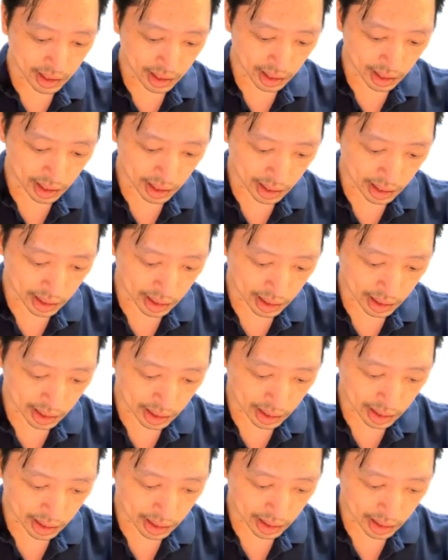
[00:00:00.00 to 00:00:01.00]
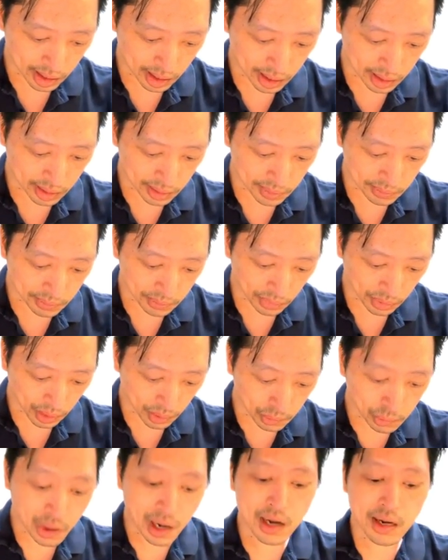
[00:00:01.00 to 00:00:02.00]
Um,
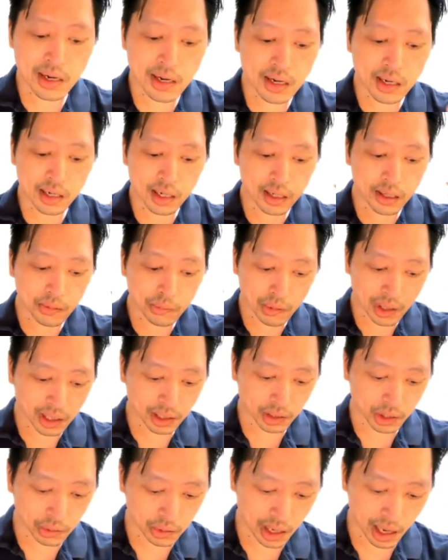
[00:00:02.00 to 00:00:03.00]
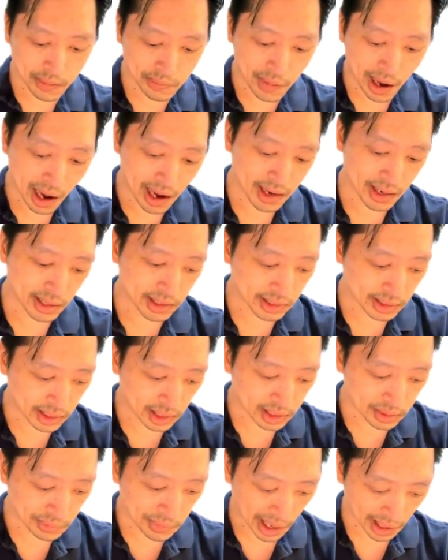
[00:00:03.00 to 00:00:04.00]
when when acute MI is
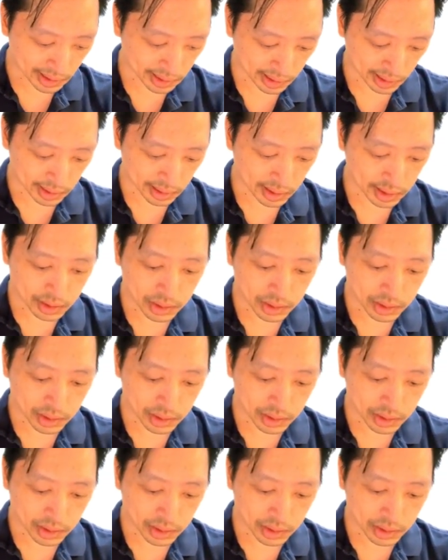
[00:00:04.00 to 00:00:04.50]
suspected.